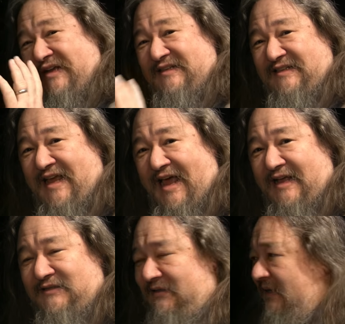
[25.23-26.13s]
as a
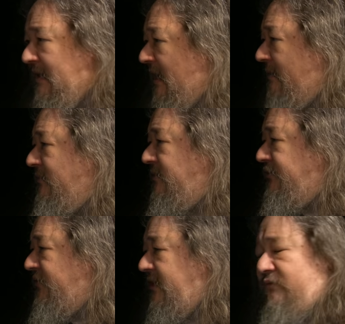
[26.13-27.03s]
test, I'm going to
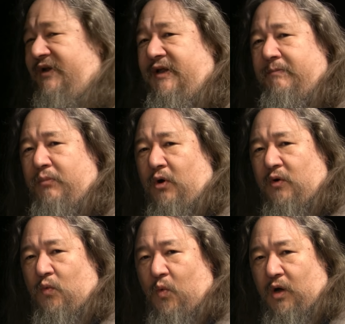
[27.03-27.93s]
try reading
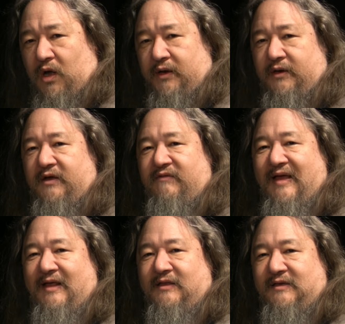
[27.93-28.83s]
part one of
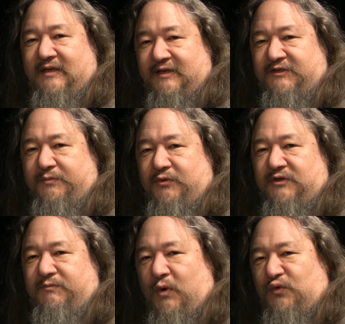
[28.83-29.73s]
Allen
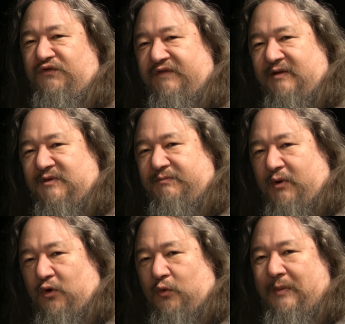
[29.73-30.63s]
Ginsberg's most famous
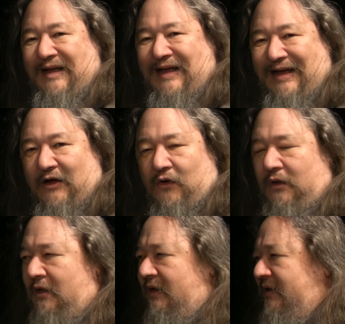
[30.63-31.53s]
poem,
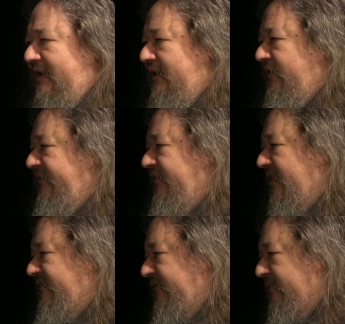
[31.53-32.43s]
Howl. Now, if you're
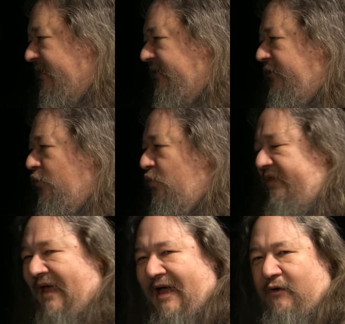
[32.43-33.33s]
not familiar
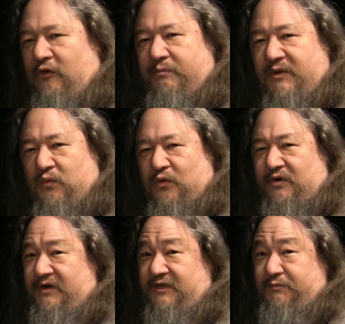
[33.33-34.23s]
with Howl, be
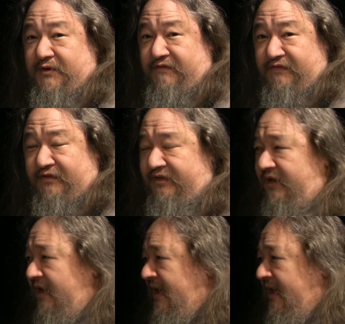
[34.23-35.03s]
warned, it's pretty filthy